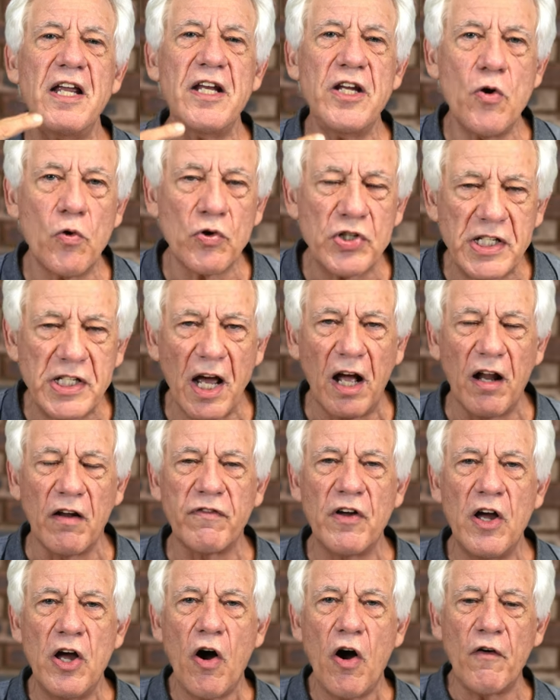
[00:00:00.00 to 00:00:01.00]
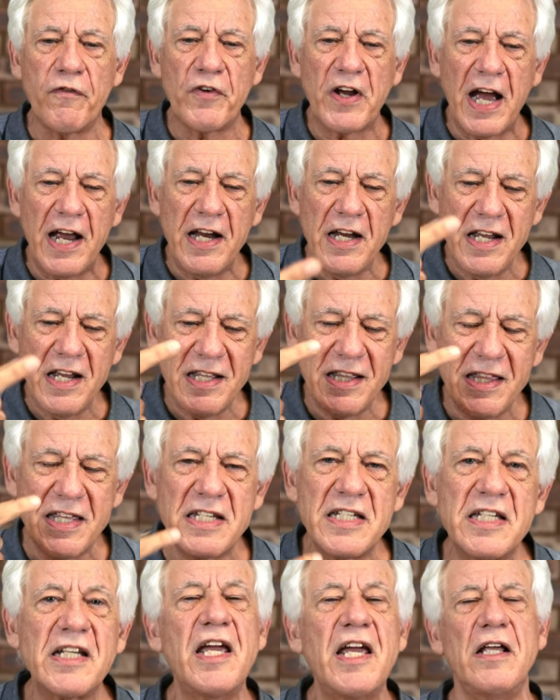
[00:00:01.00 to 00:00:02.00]
in yourself, of gaining
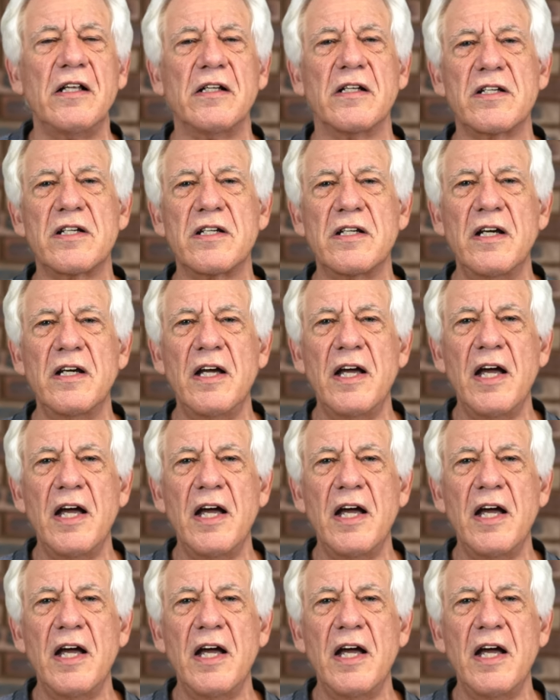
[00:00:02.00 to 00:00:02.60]
the skills.